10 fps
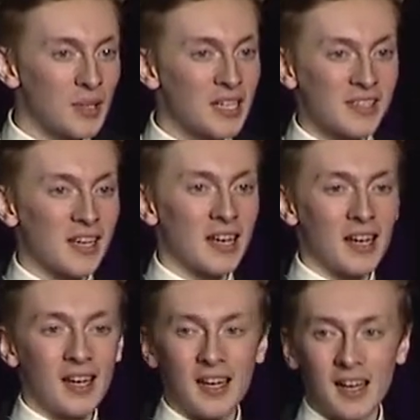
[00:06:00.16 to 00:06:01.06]
because
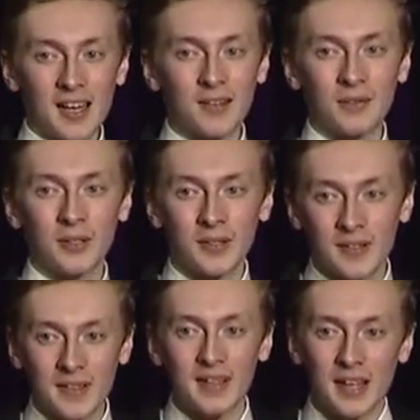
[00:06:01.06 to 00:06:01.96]
I have
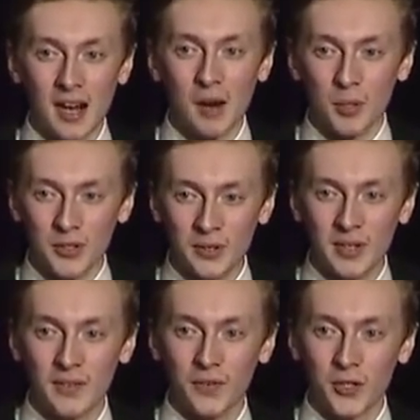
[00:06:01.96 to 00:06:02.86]
learned that
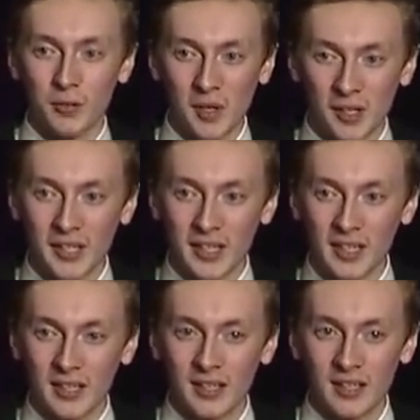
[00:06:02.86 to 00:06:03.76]
opportunity for humility
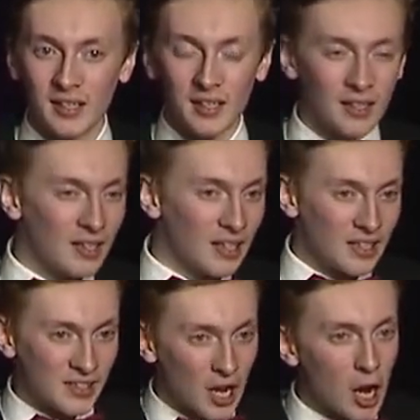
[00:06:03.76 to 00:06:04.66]

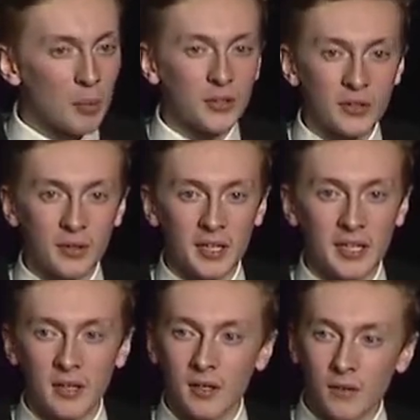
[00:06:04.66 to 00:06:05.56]
is
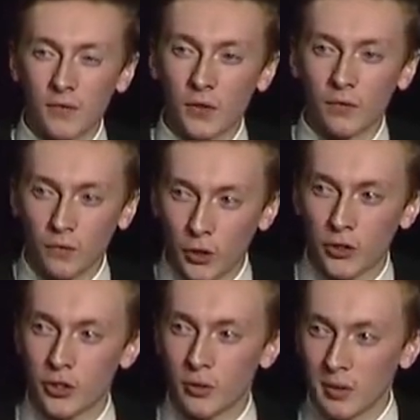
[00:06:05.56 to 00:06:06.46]
opportunity for
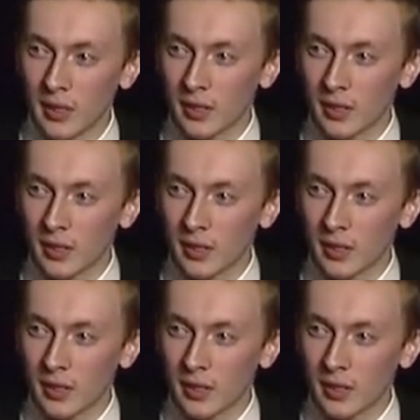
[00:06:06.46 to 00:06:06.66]
virtue.